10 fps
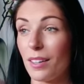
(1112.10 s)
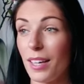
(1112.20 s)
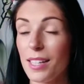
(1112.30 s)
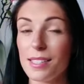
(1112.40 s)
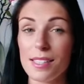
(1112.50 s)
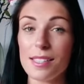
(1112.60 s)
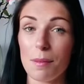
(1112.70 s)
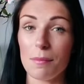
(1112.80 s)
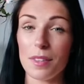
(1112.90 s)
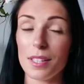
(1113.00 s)
eats
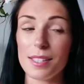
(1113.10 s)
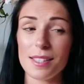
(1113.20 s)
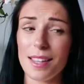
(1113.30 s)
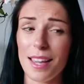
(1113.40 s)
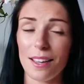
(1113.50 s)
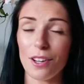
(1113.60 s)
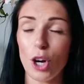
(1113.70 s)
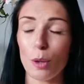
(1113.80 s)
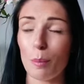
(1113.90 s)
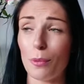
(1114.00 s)
this thing, I
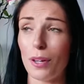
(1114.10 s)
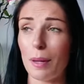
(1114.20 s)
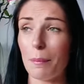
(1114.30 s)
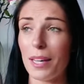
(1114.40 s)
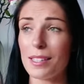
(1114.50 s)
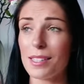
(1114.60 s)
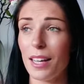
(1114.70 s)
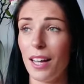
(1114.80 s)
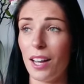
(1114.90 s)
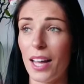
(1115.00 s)
can't remember, and it makes
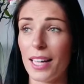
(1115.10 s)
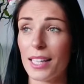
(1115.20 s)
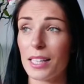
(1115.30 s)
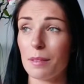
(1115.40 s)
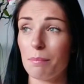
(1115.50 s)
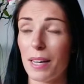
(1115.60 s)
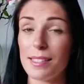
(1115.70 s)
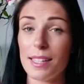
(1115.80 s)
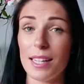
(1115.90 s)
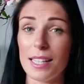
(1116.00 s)
her like,
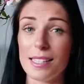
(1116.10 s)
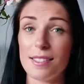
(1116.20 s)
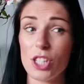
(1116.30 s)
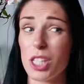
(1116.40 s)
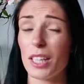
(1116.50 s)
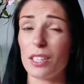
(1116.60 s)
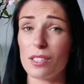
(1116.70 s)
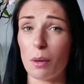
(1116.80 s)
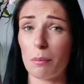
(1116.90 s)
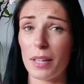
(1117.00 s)
basically she's like a
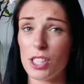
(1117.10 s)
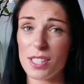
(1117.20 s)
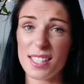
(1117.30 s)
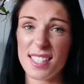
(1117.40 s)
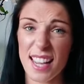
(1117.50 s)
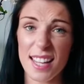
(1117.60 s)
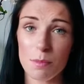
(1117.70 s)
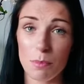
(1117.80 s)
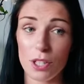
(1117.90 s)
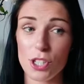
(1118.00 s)
zombie. She's like dead,
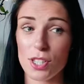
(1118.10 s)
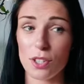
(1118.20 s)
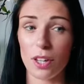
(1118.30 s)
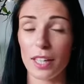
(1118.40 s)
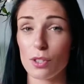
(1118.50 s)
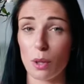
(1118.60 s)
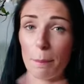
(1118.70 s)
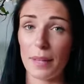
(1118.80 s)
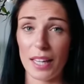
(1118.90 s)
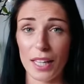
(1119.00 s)
but she's not like
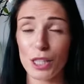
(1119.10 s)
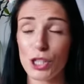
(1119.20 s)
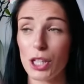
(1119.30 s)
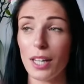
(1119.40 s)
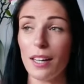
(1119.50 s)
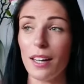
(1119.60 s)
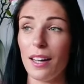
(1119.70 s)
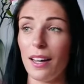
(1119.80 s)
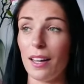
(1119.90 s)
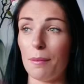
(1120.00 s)
zombie-ish,
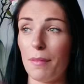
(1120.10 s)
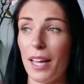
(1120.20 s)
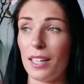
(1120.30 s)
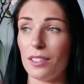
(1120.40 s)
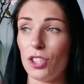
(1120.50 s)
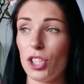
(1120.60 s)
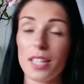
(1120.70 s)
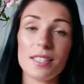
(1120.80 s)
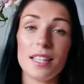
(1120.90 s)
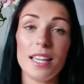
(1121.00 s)
and she
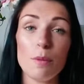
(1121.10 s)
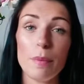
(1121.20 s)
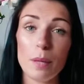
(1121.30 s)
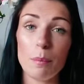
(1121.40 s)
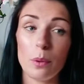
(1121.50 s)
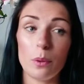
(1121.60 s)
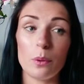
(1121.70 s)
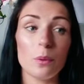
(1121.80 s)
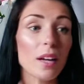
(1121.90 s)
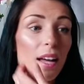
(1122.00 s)
has to eat
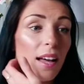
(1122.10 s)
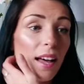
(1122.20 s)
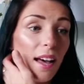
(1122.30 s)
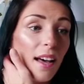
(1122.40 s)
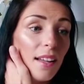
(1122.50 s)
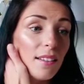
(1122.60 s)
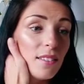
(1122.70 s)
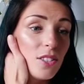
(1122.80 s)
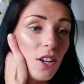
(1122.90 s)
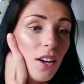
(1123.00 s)
people,
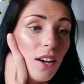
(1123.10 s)
and